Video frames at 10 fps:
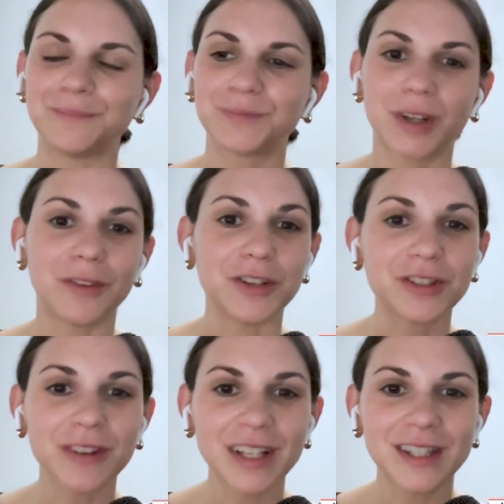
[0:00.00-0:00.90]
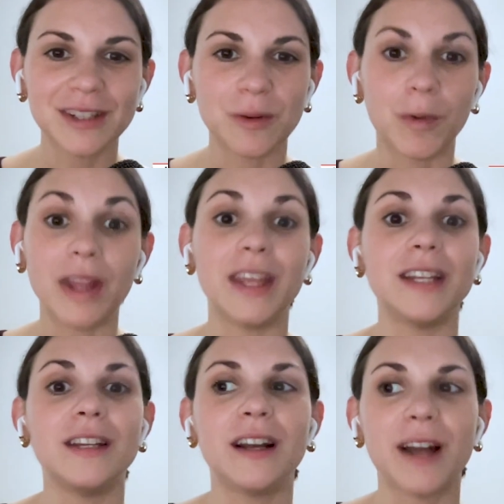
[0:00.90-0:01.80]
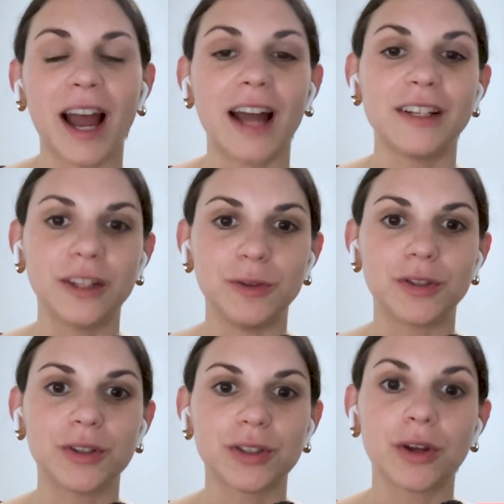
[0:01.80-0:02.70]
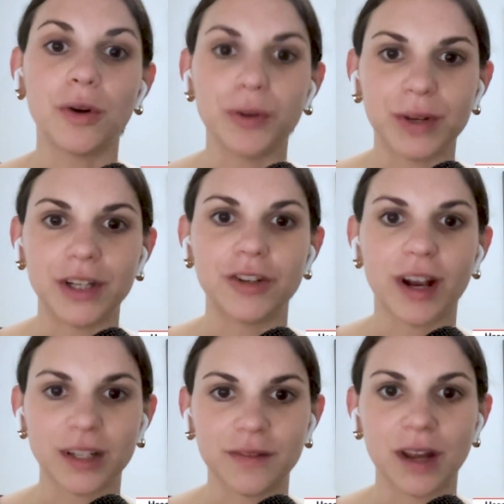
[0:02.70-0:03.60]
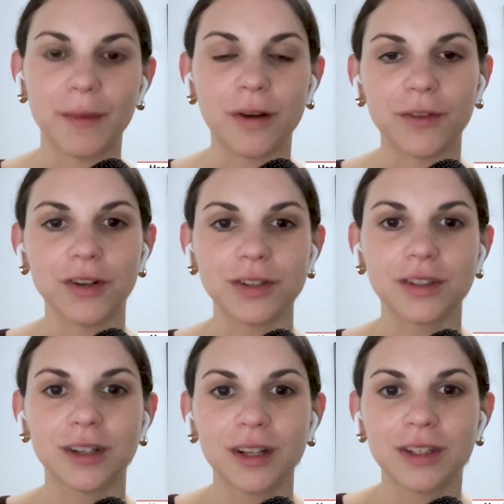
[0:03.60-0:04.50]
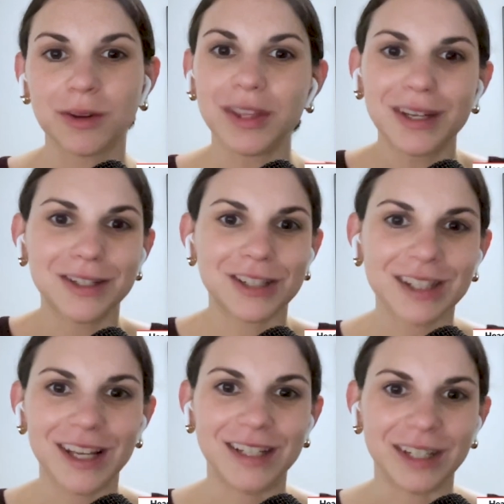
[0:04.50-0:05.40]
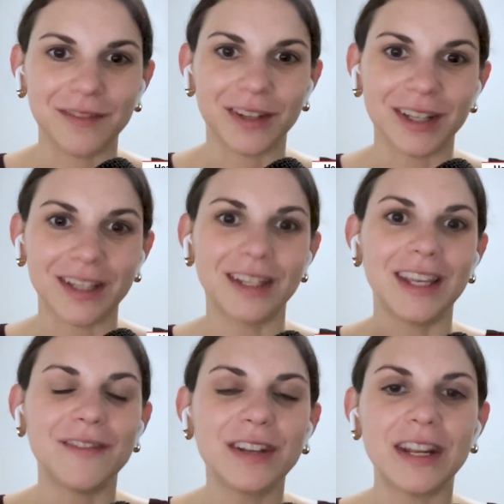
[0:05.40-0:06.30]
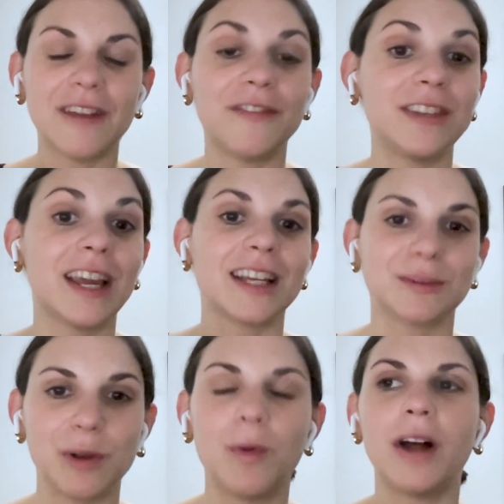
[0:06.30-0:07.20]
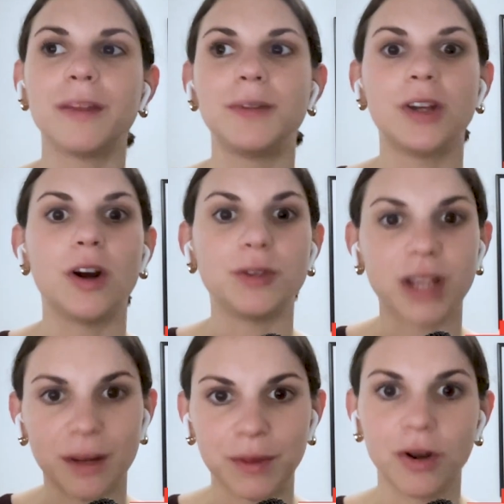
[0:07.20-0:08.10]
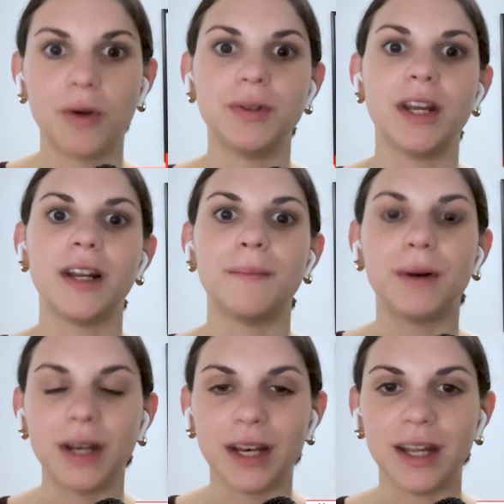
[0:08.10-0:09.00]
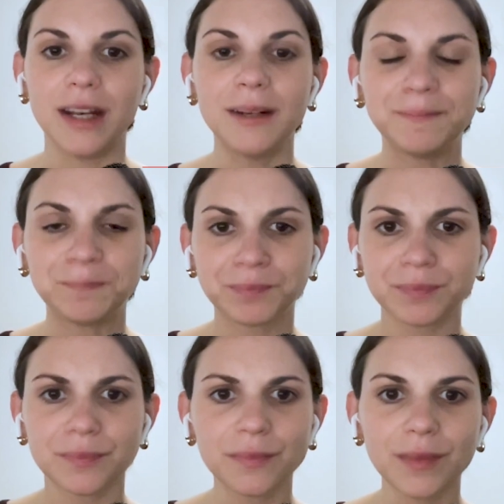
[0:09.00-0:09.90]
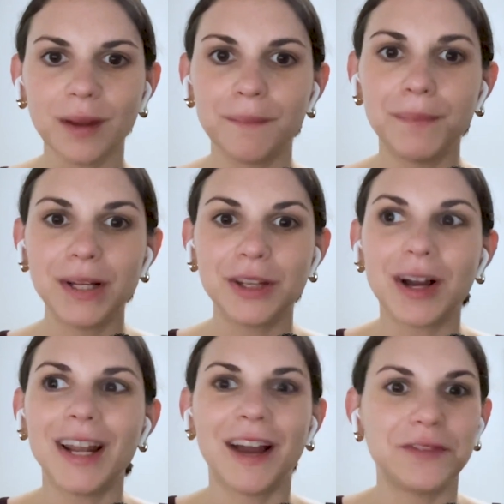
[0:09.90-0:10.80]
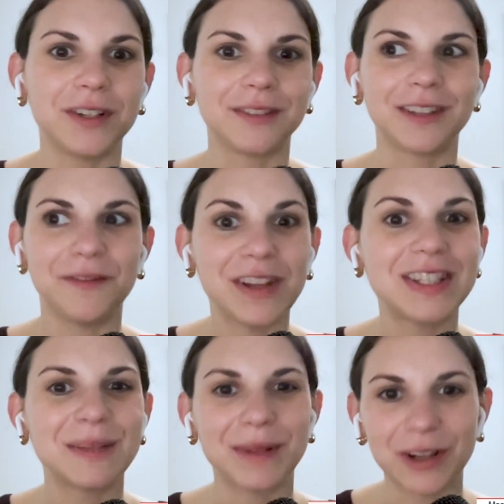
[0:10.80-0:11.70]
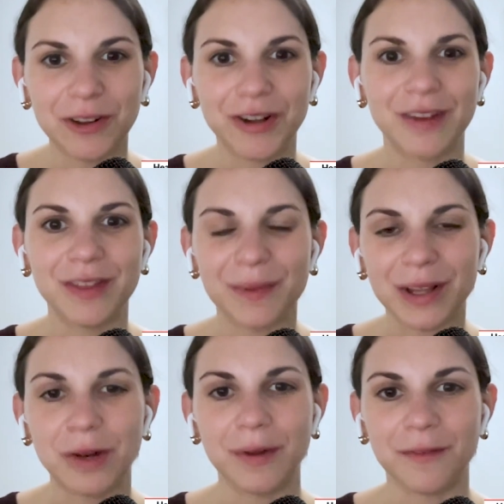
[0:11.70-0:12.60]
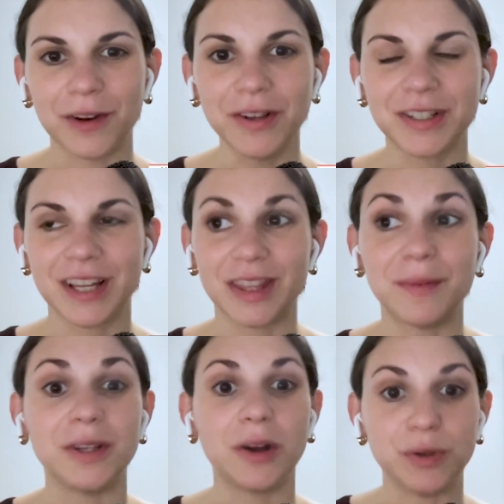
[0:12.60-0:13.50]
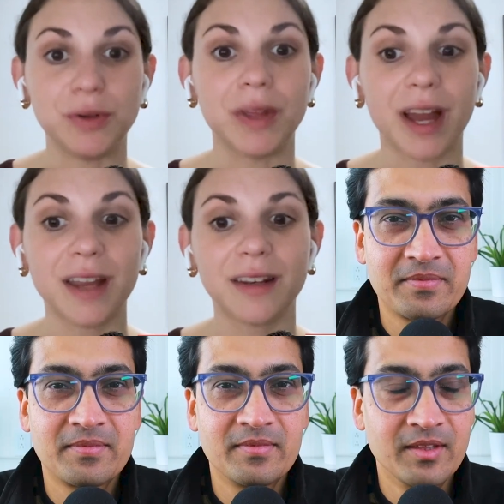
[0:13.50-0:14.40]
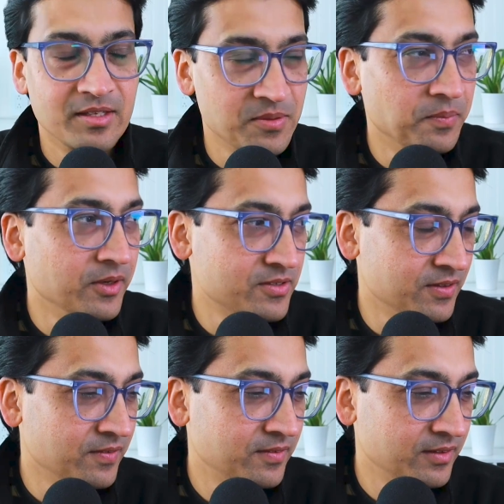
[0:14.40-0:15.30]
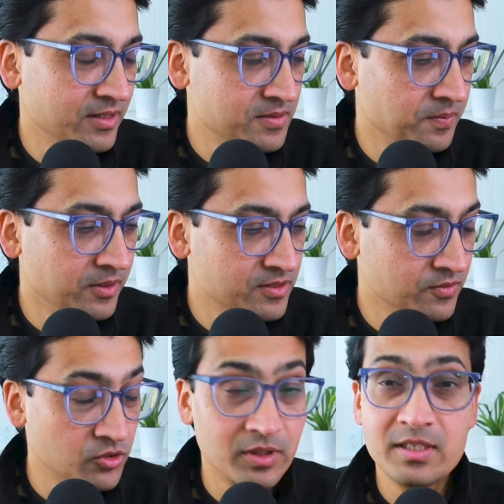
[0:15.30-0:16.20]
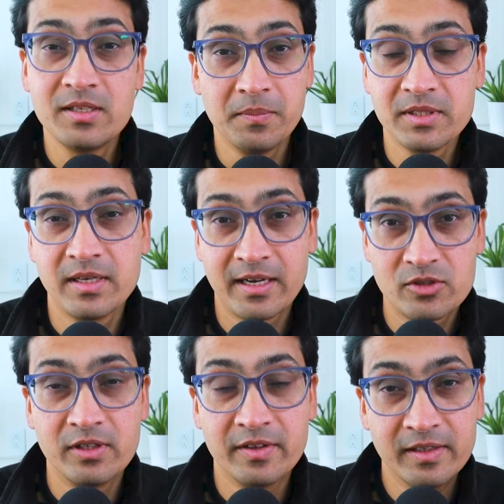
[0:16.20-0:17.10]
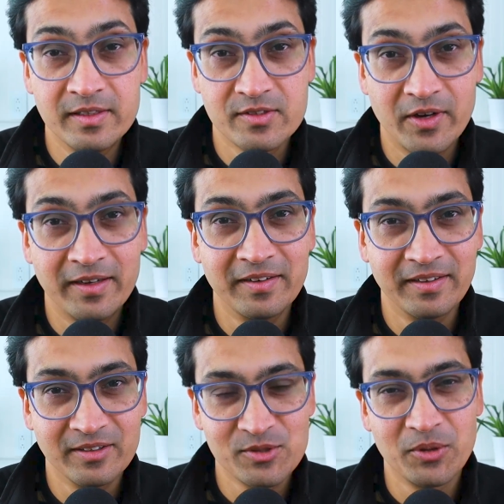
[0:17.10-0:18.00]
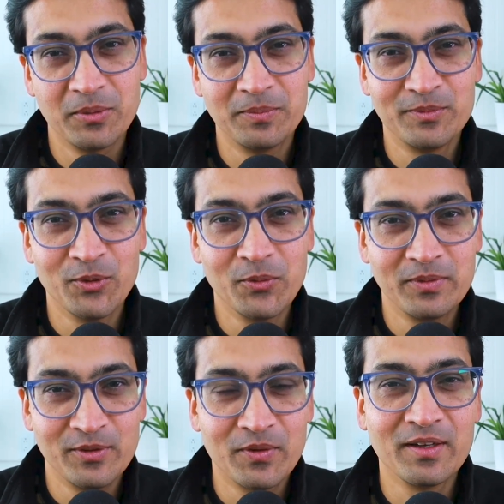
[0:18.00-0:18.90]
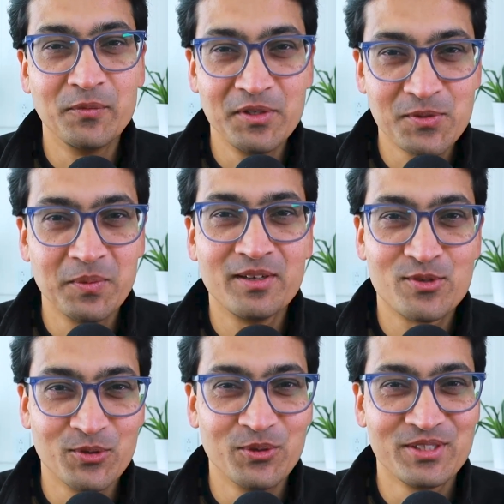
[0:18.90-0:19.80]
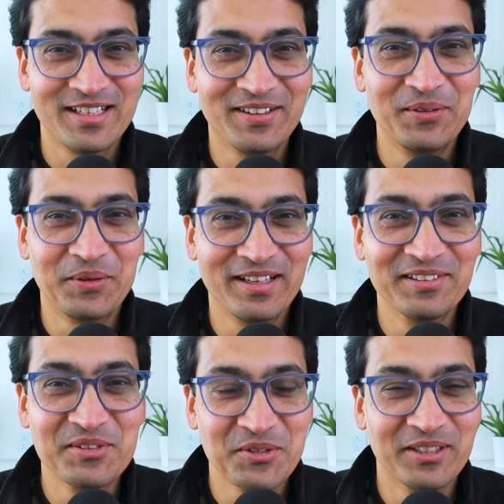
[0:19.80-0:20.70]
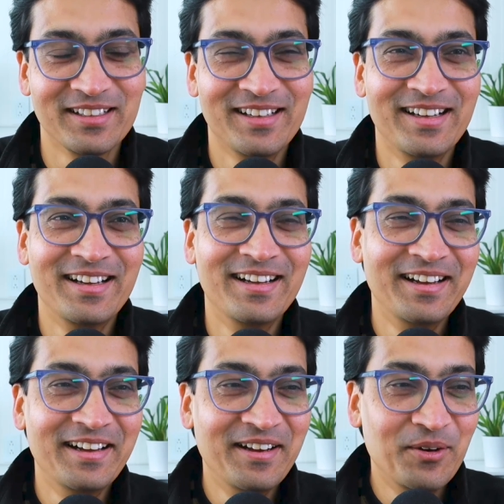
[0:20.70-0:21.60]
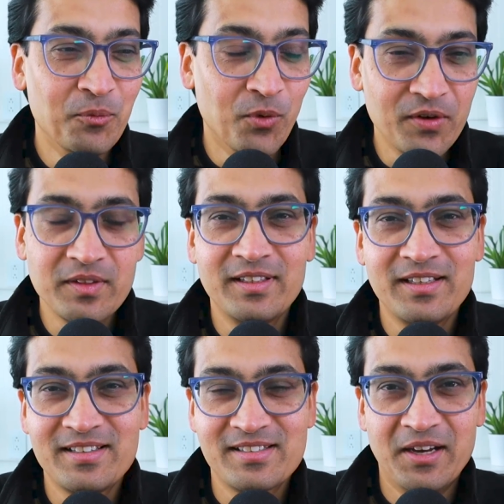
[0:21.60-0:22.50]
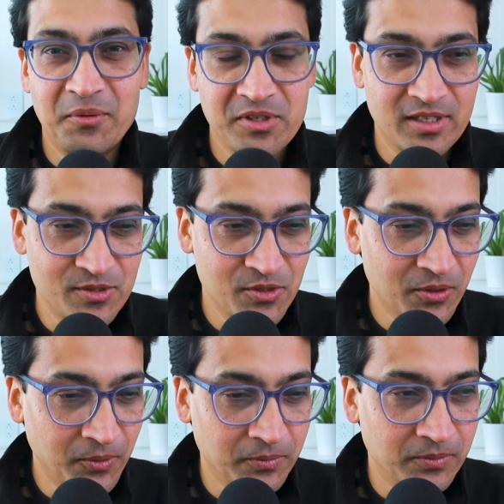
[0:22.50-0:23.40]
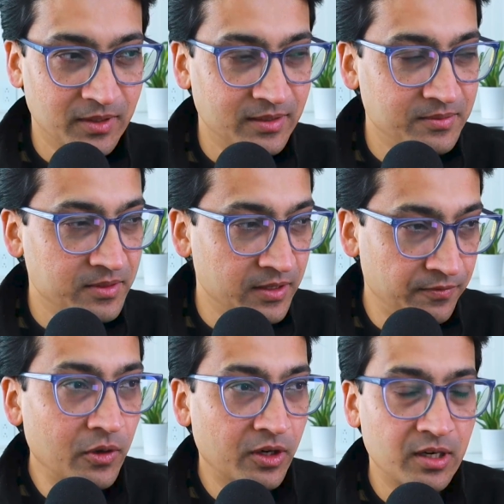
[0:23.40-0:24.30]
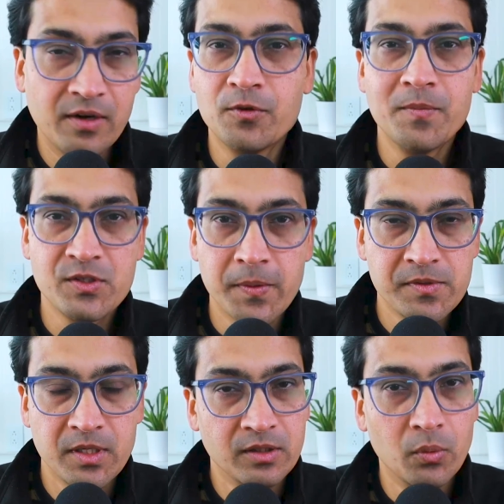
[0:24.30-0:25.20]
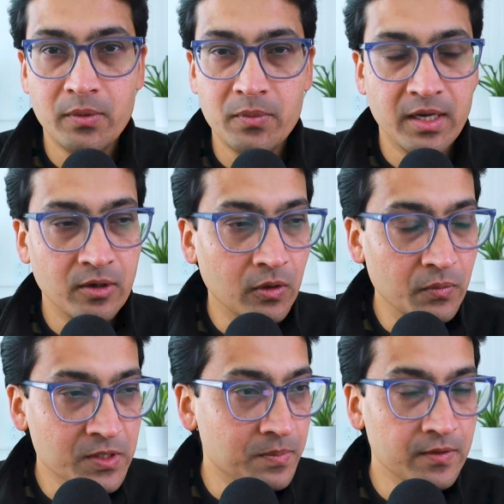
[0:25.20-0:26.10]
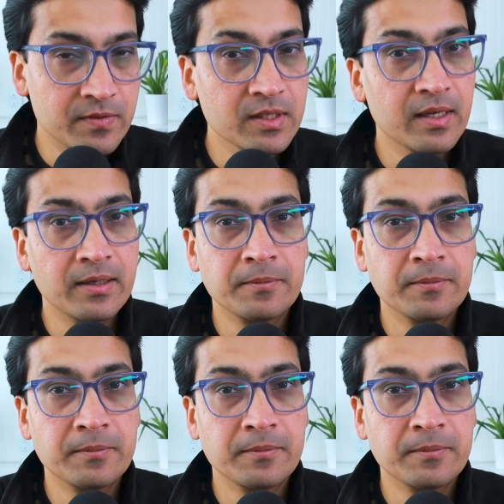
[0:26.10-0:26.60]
conversion rates when they had users go through an interactive demo first. So I think it's just the idea of like, even if, yes, we want them to go set up their own data, put it in, but you kind of have to convince them a little or give them a little bit first to get them to go do that. that's impressive. That's impressive. So these numbers are actually really staggering, and so you convinced me to start looking into it. One of the things I was also, if you look at Avuma's website, the way we had always believed in that,